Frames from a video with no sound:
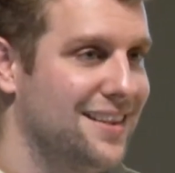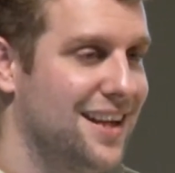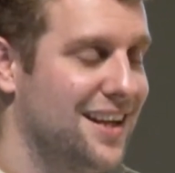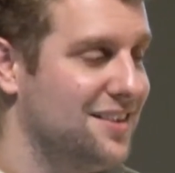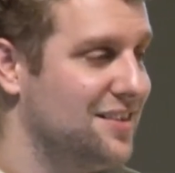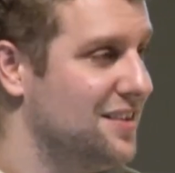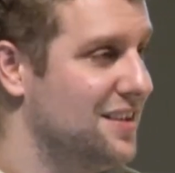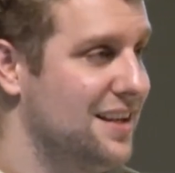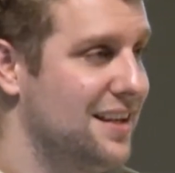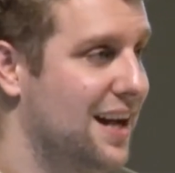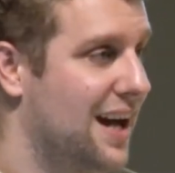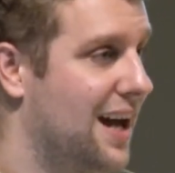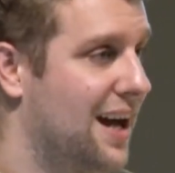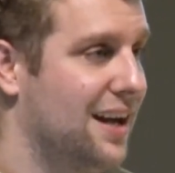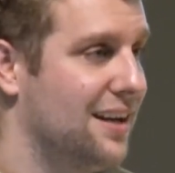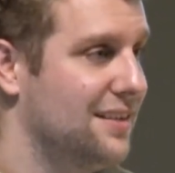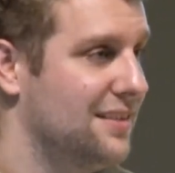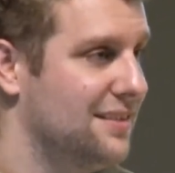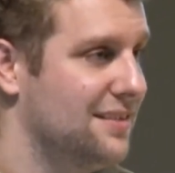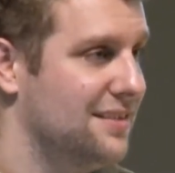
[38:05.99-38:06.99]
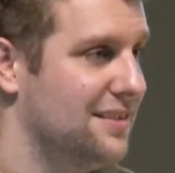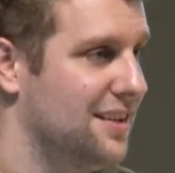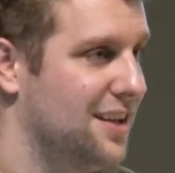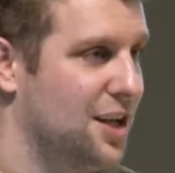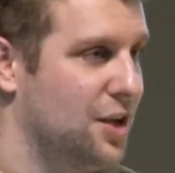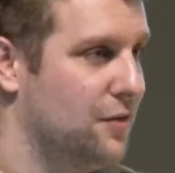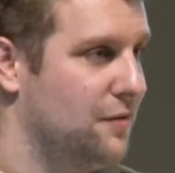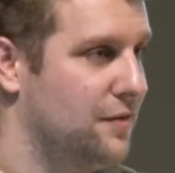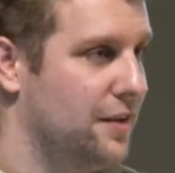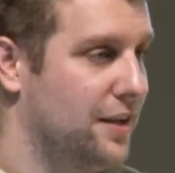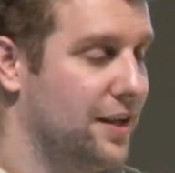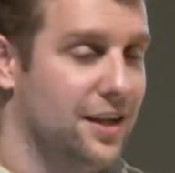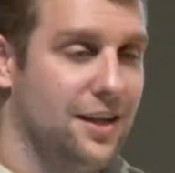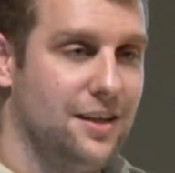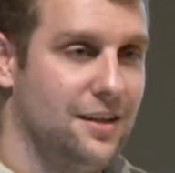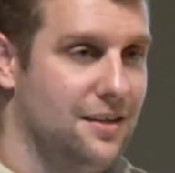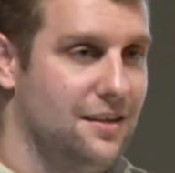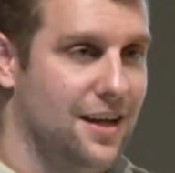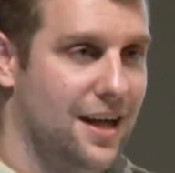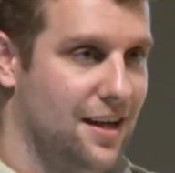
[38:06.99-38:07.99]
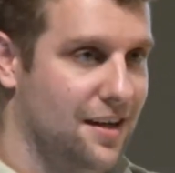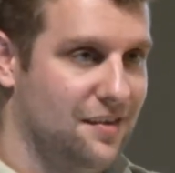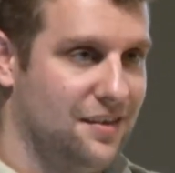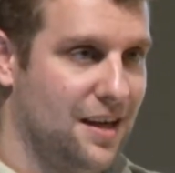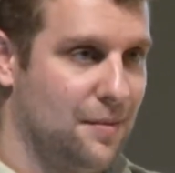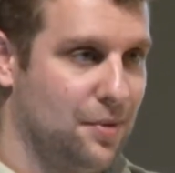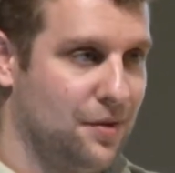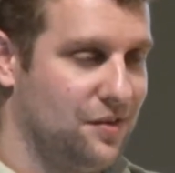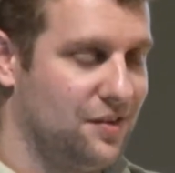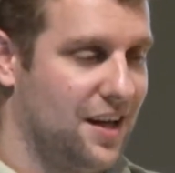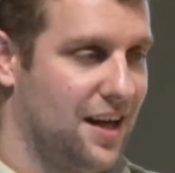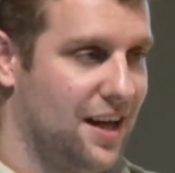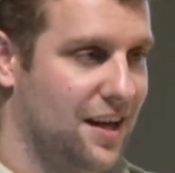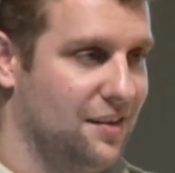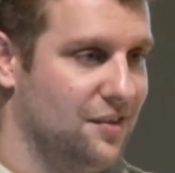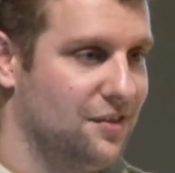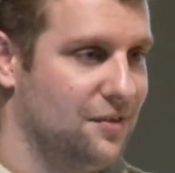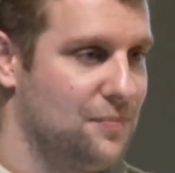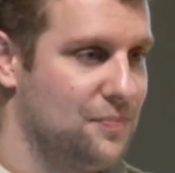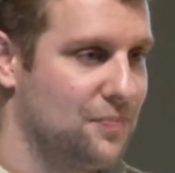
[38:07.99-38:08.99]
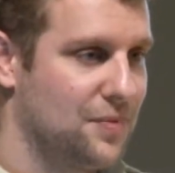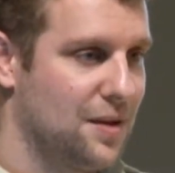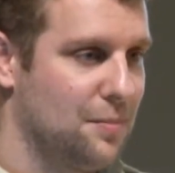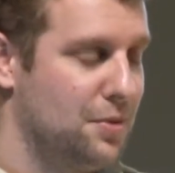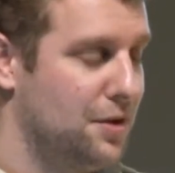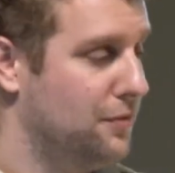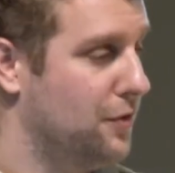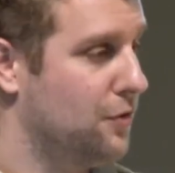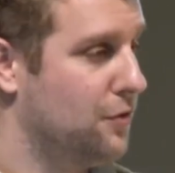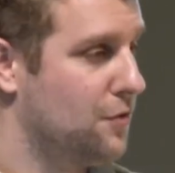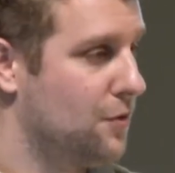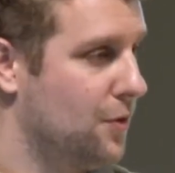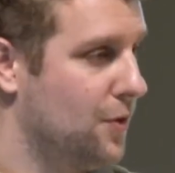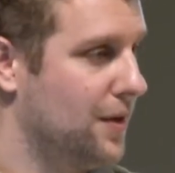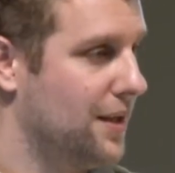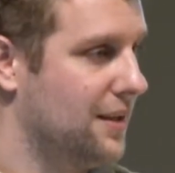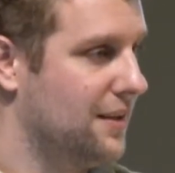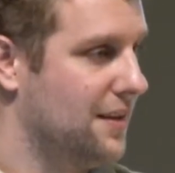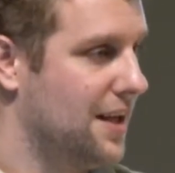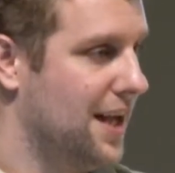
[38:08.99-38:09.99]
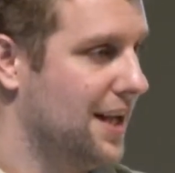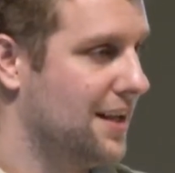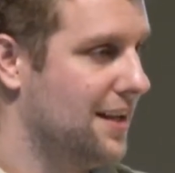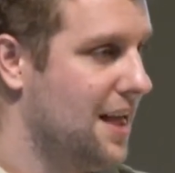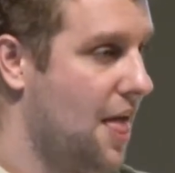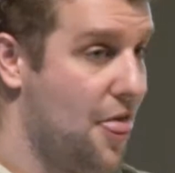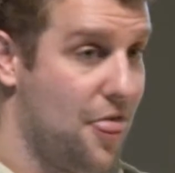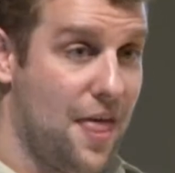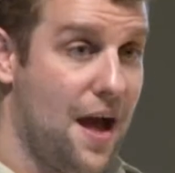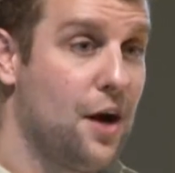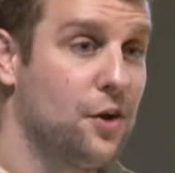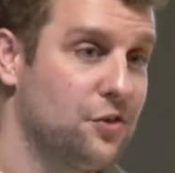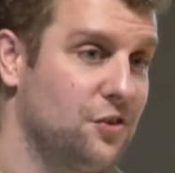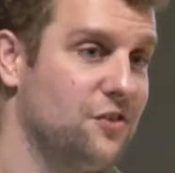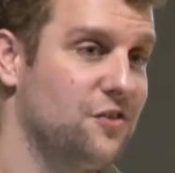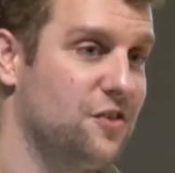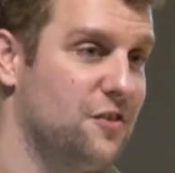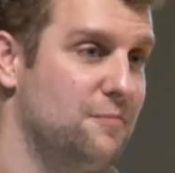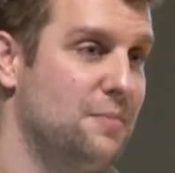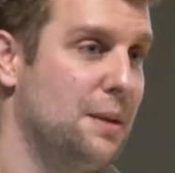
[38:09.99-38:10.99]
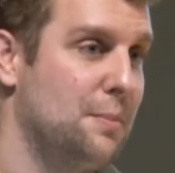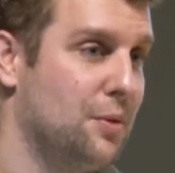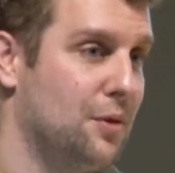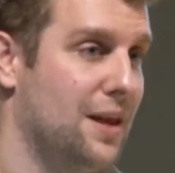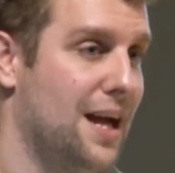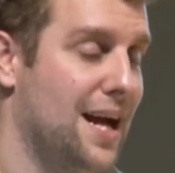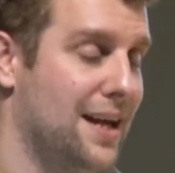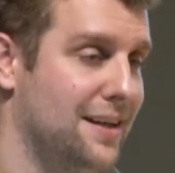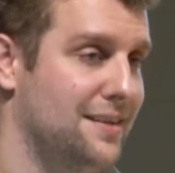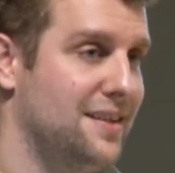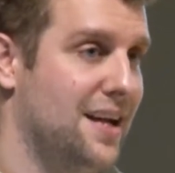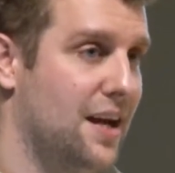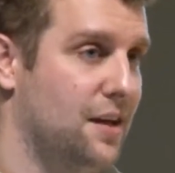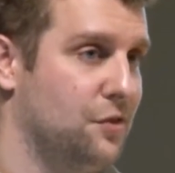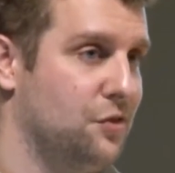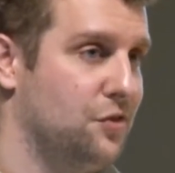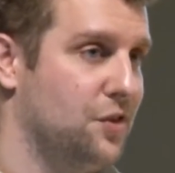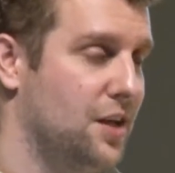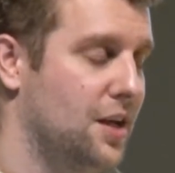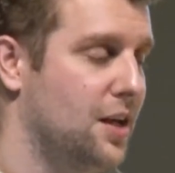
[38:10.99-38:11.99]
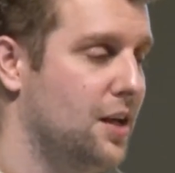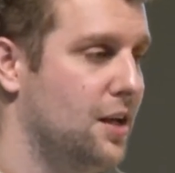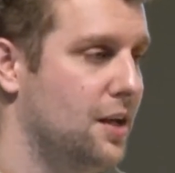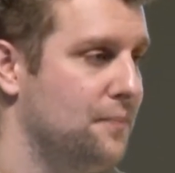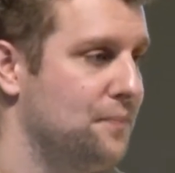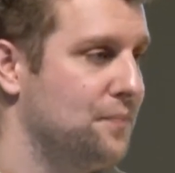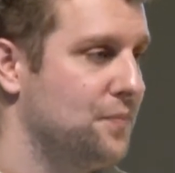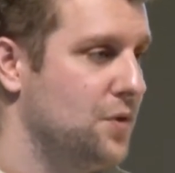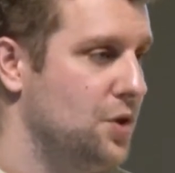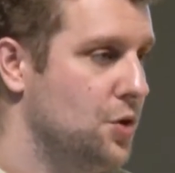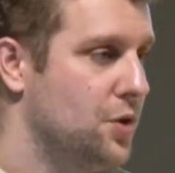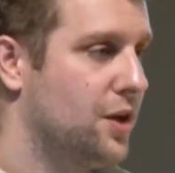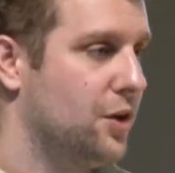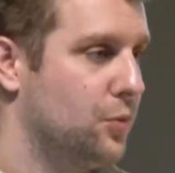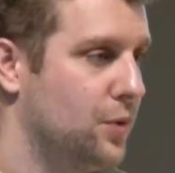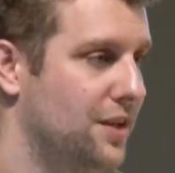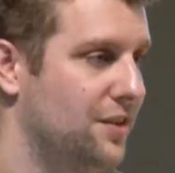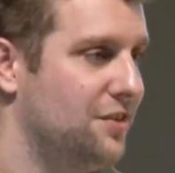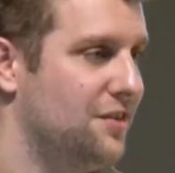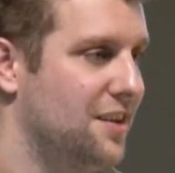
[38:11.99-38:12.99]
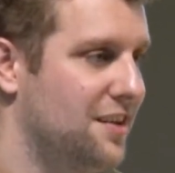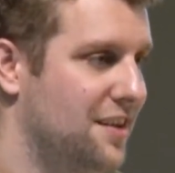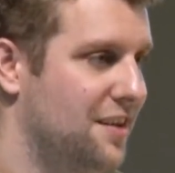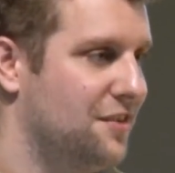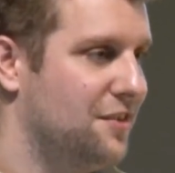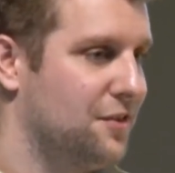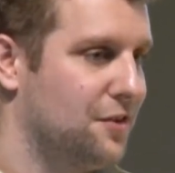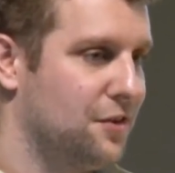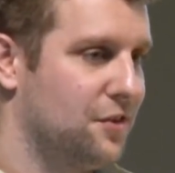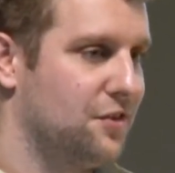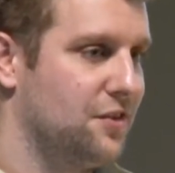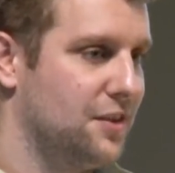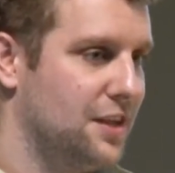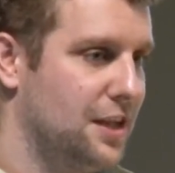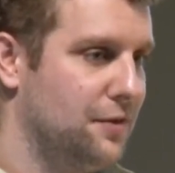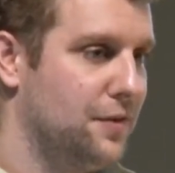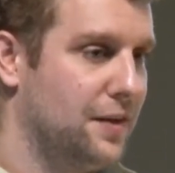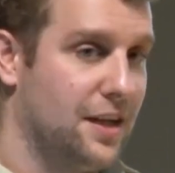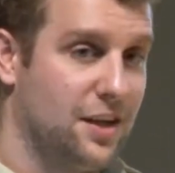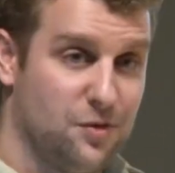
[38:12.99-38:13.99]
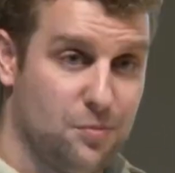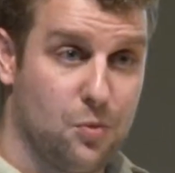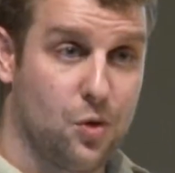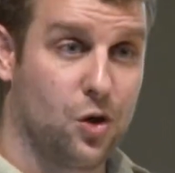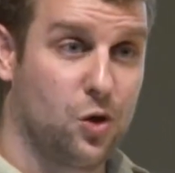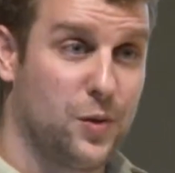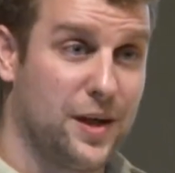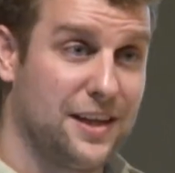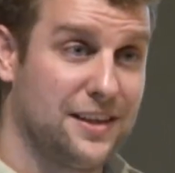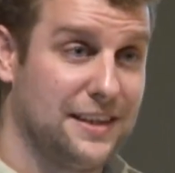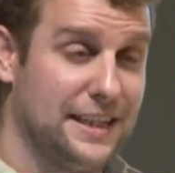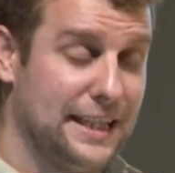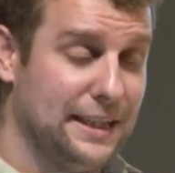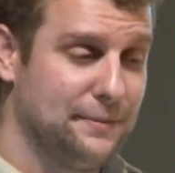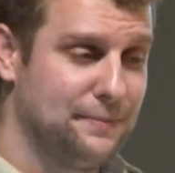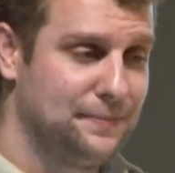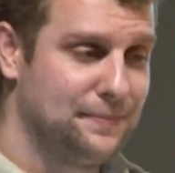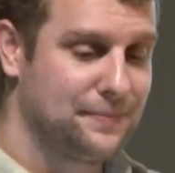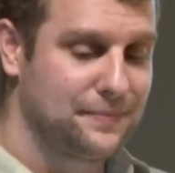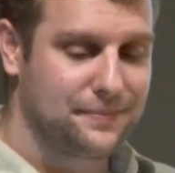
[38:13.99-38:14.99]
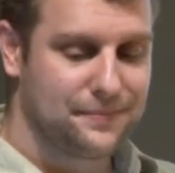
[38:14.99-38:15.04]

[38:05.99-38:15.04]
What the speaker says: That's not a very good data sample size. But if you're throwing like thousands of people at a test, you can reach statistical significance more quickly.